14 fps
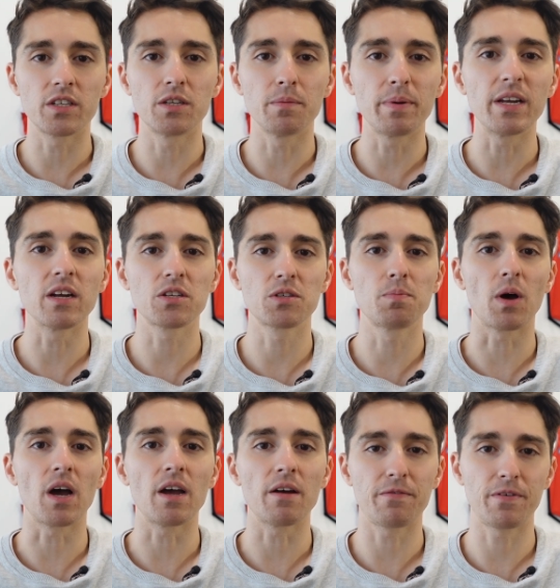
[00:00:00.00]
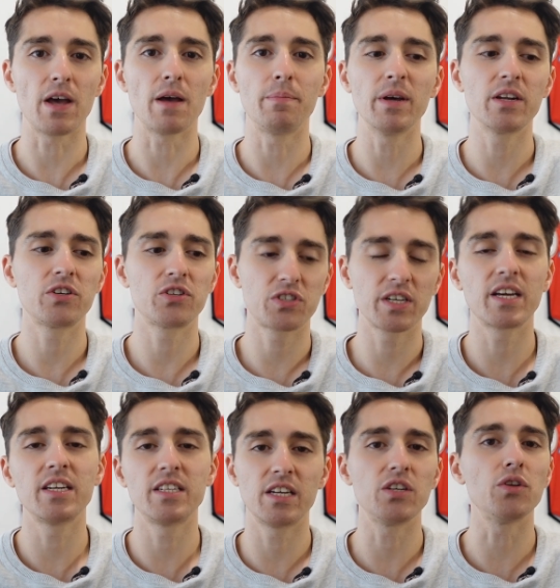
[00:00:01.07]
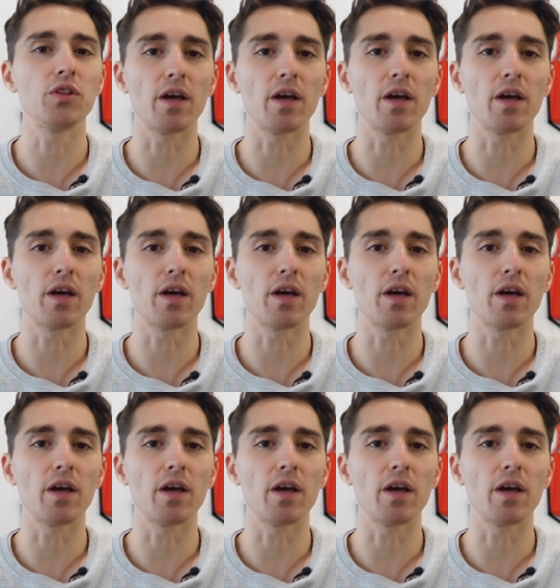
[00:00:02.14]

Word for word: to beat us by a fair bit and just to continue